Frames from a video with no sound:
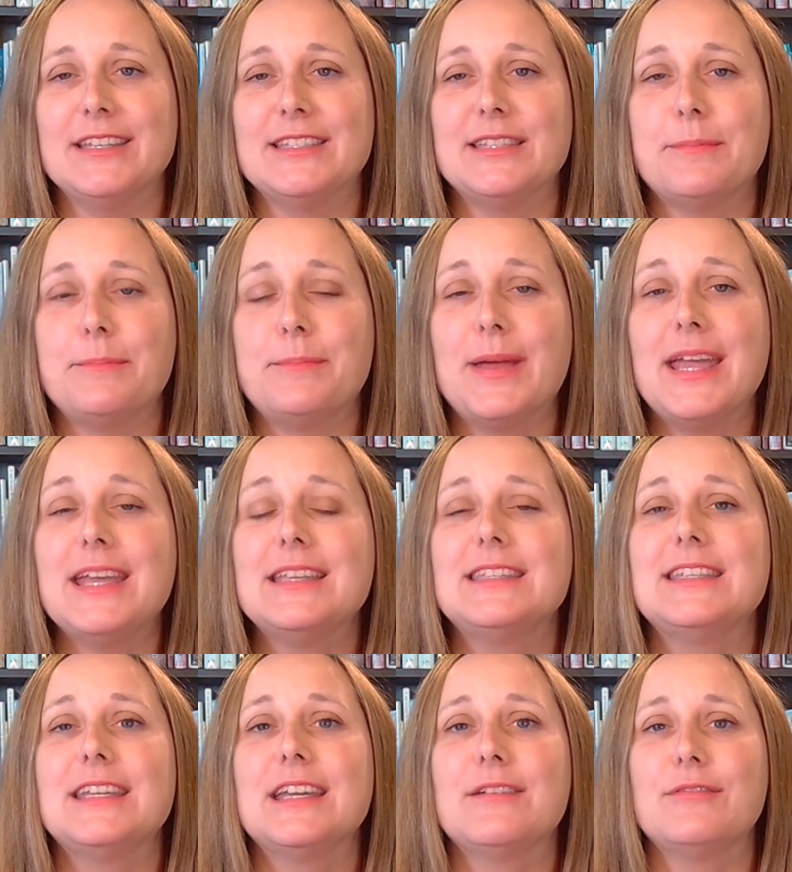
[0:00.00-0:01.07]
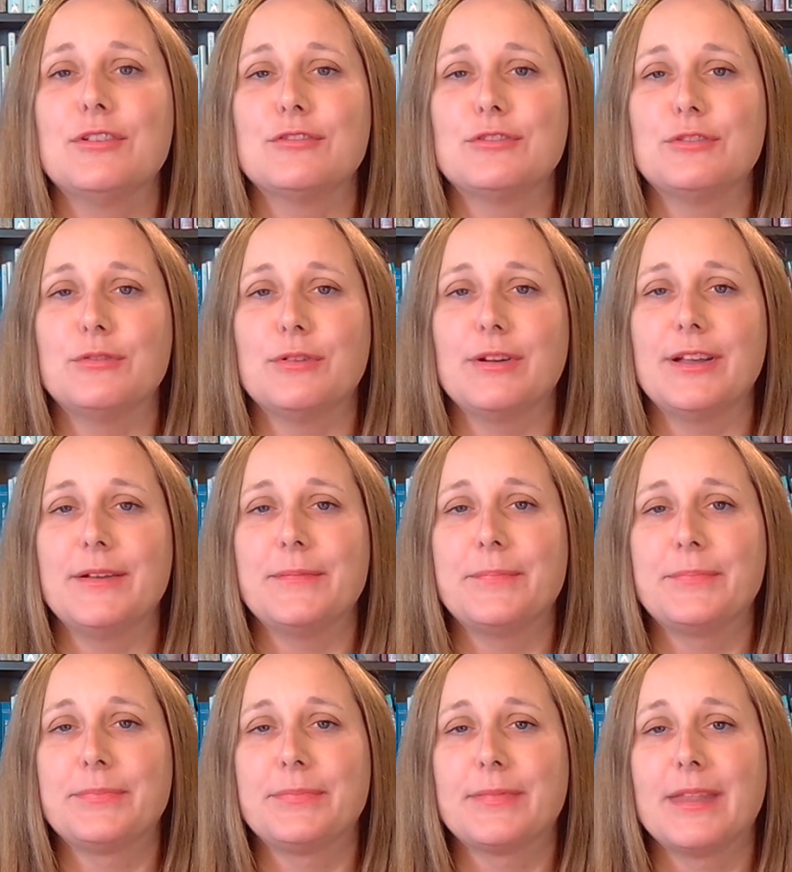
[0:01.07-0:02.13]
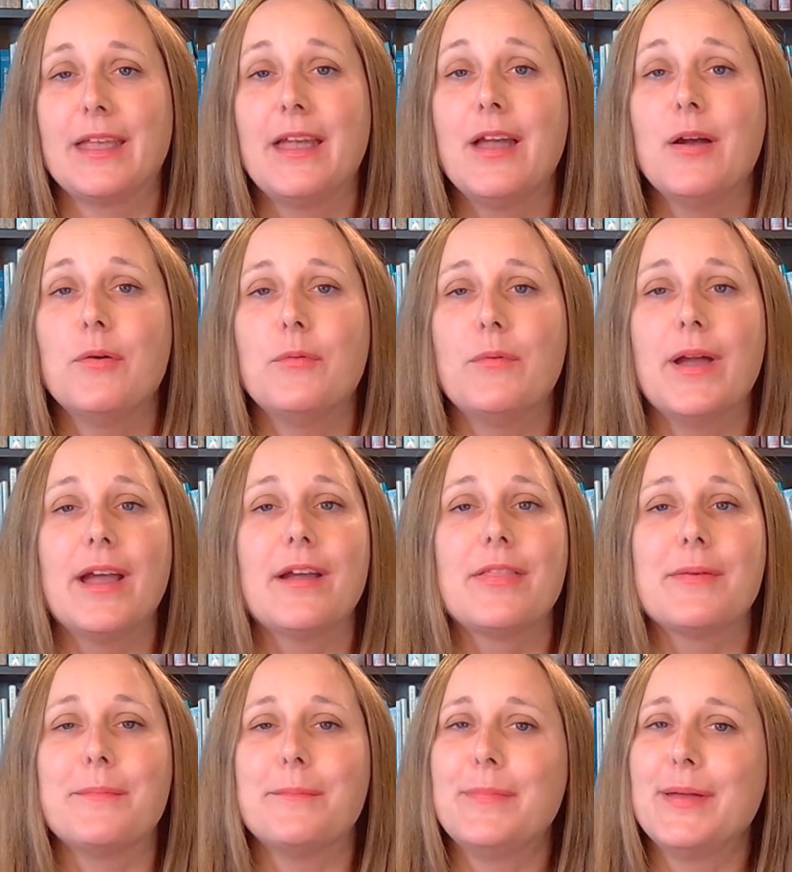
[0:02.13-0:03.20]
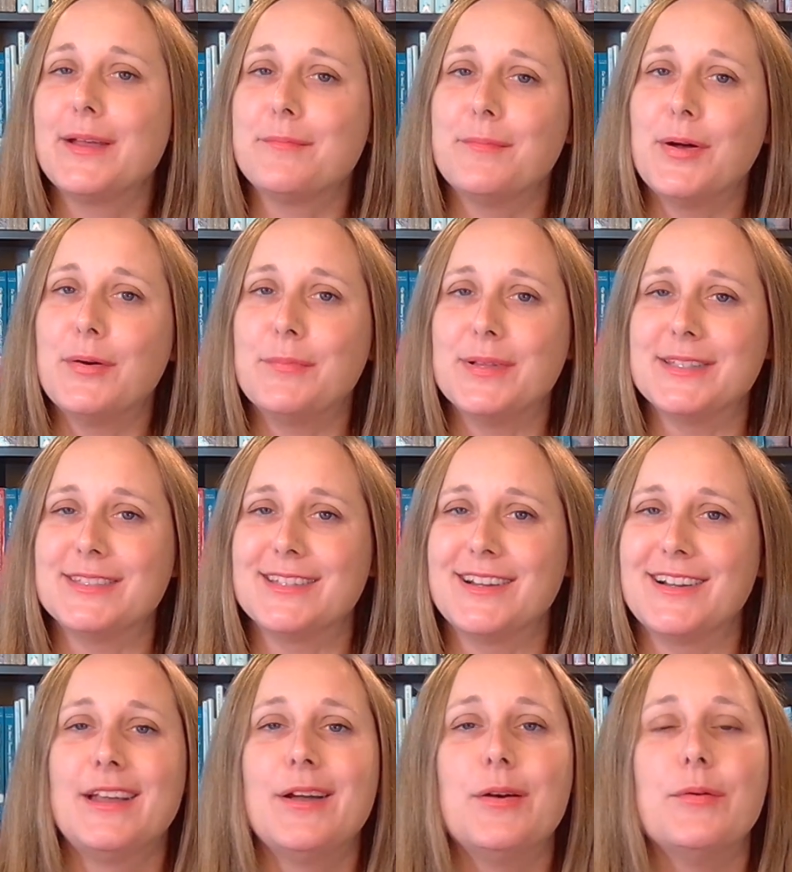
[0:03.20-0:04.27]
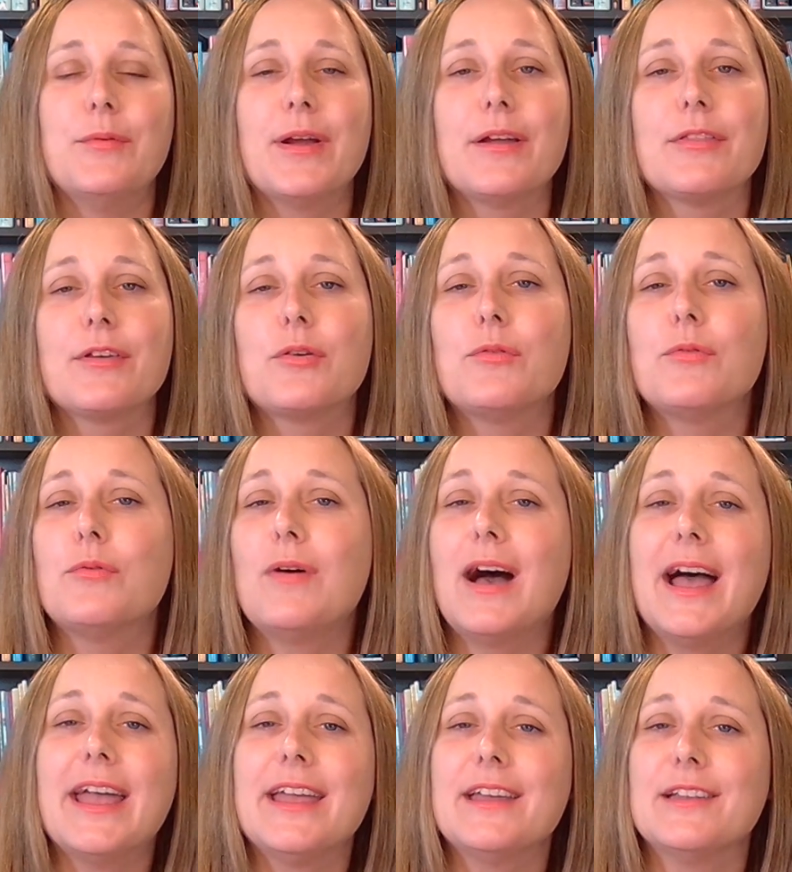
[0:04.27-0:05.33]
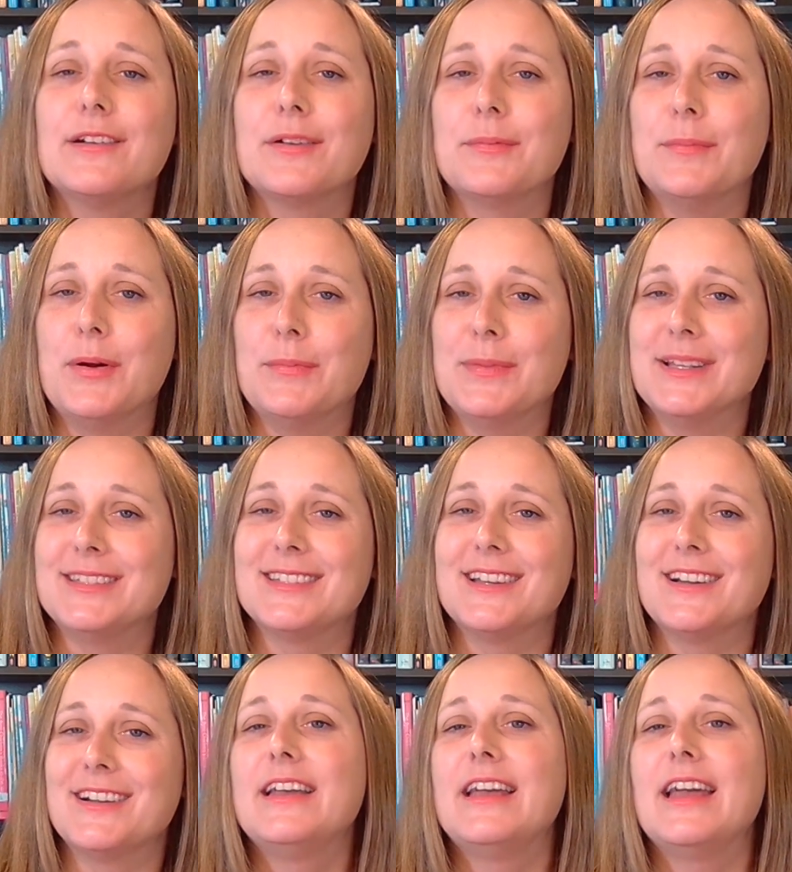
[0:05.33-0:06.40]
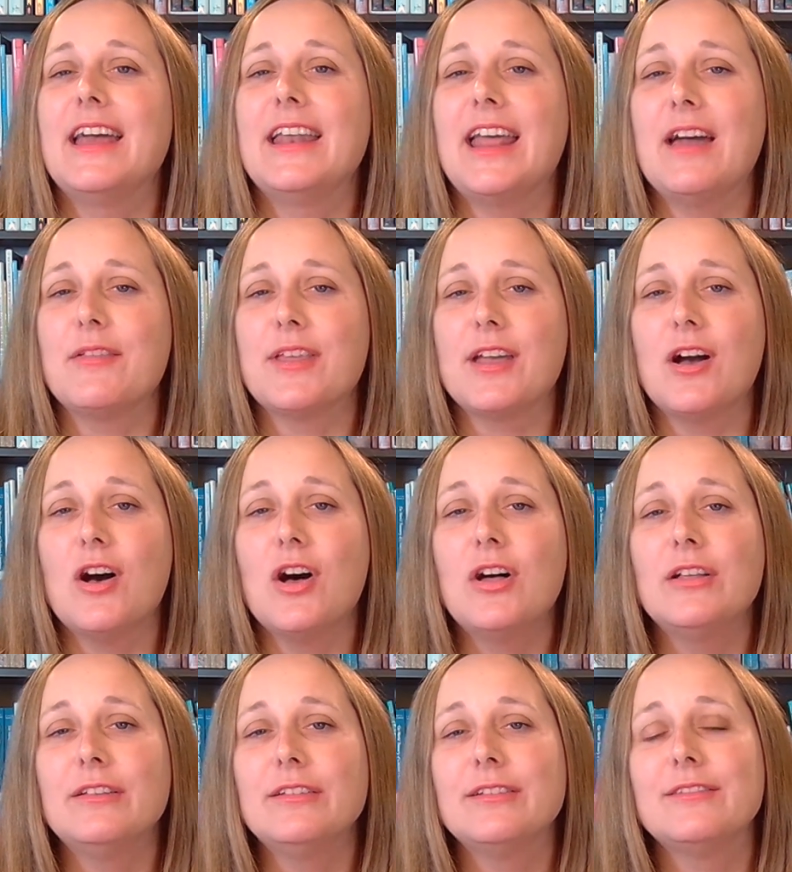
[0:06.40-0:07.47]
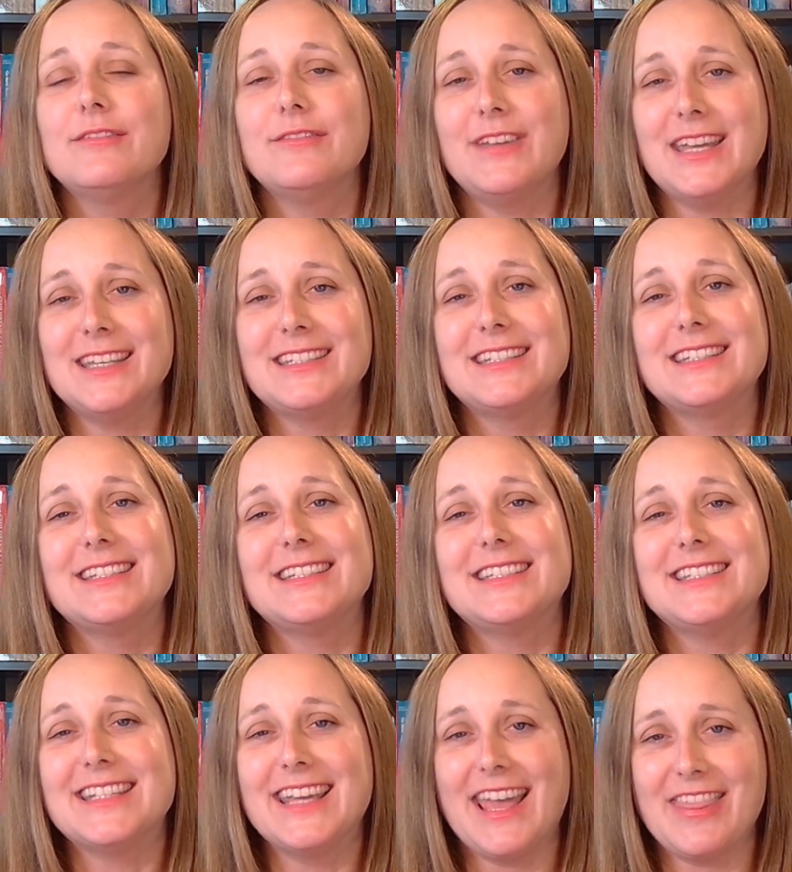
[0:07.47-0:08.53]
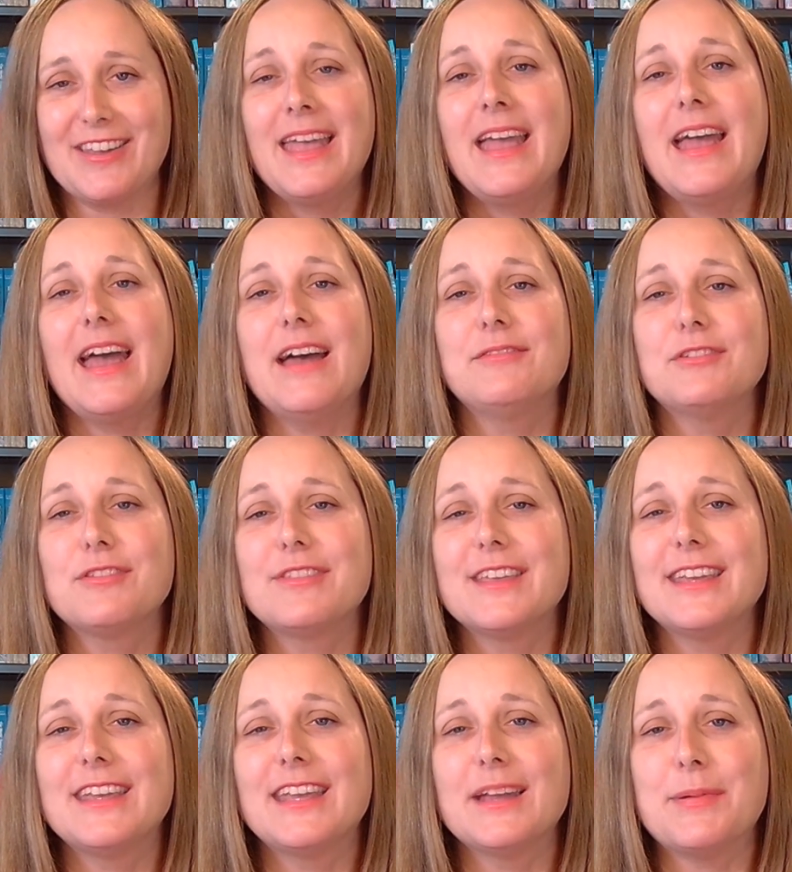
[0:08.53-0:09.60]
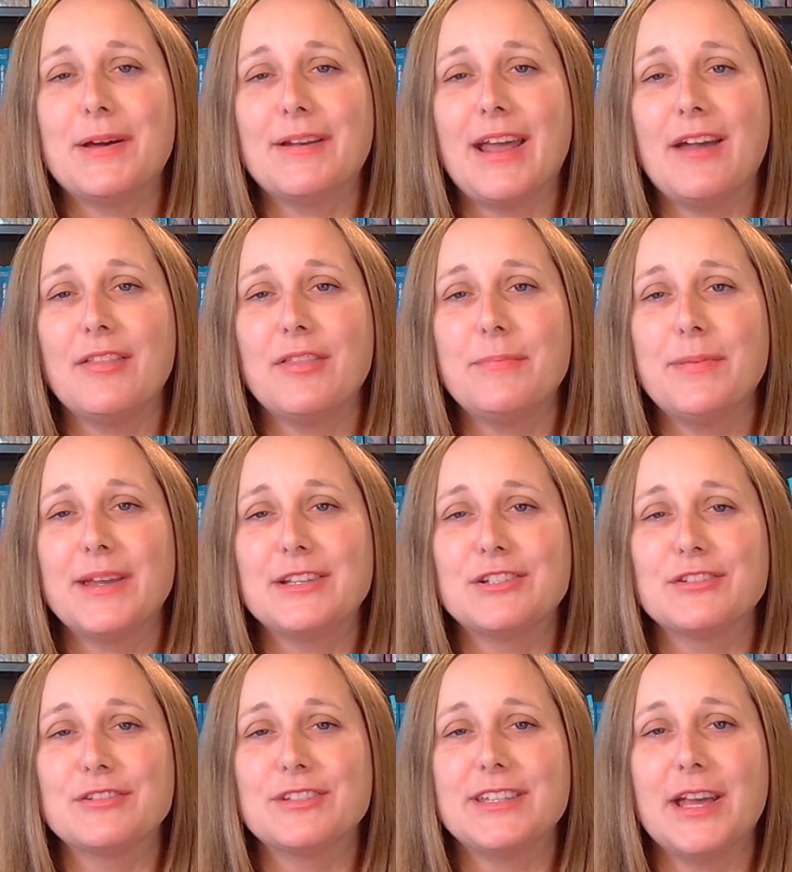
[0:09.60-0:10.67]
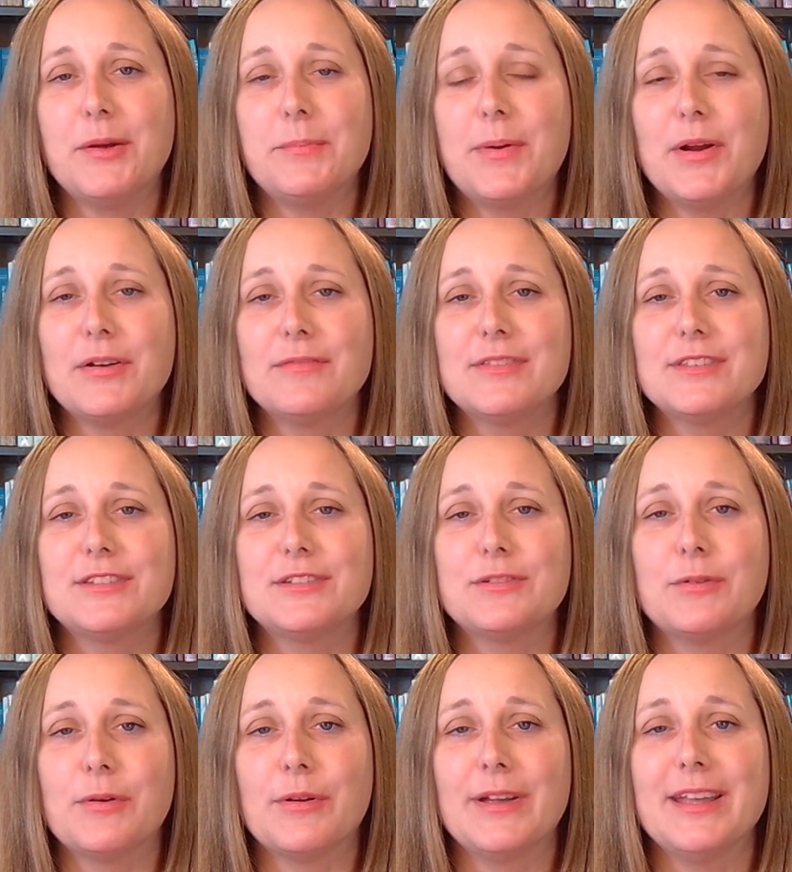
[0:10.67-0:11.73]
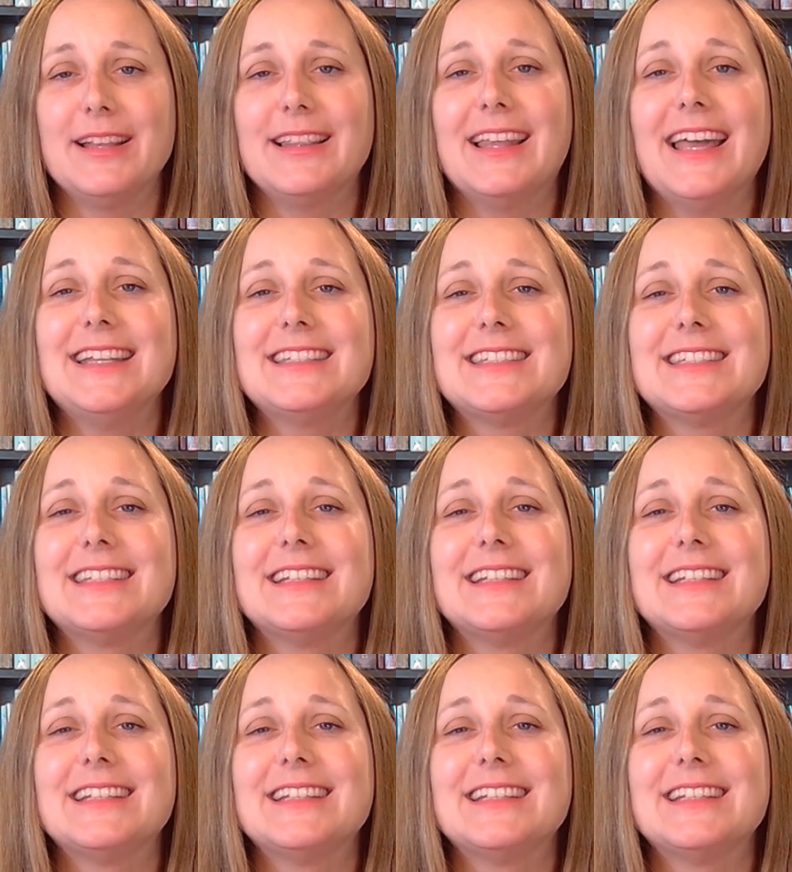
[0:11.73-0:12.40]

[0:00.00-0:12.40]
the pacing of your story, where the big moments are, where the quieter moments are, and how they all fit together. After thinking about how the pictures tell part of the story, let's